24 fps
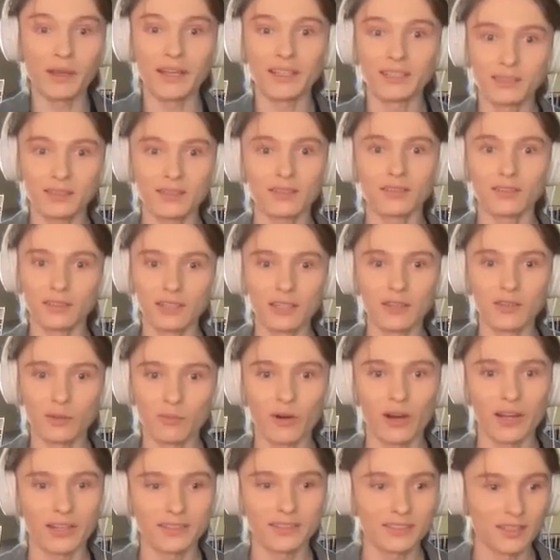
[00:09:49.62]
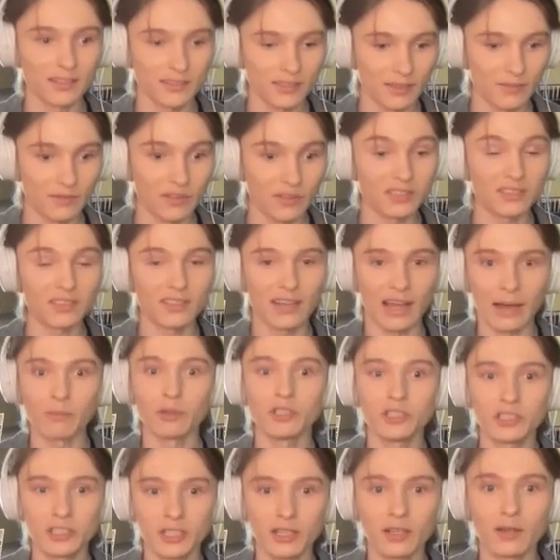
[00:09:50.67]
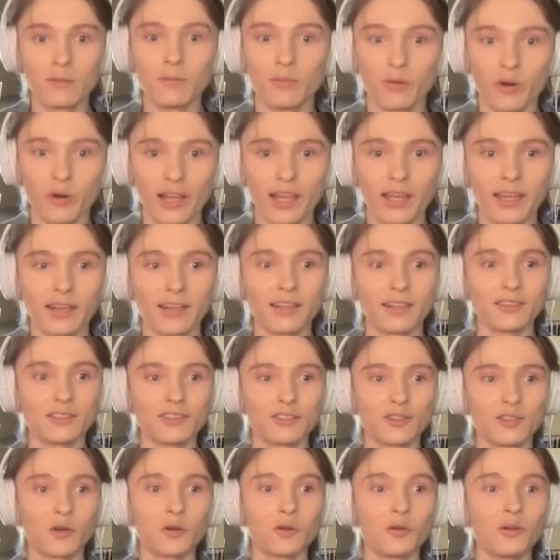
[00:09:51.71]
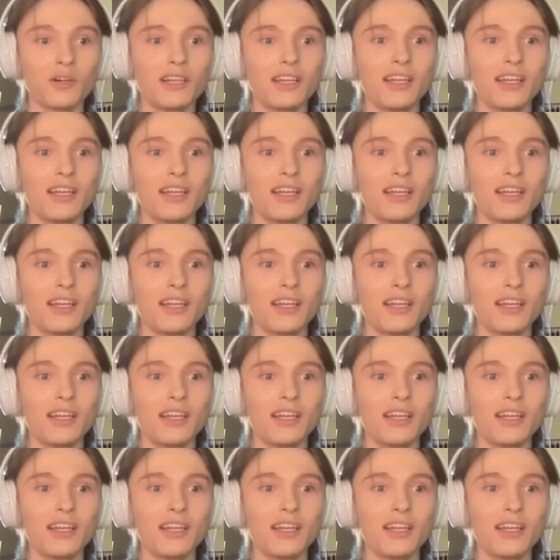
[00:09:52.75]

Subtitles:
basically in the process of establishing a brand. And so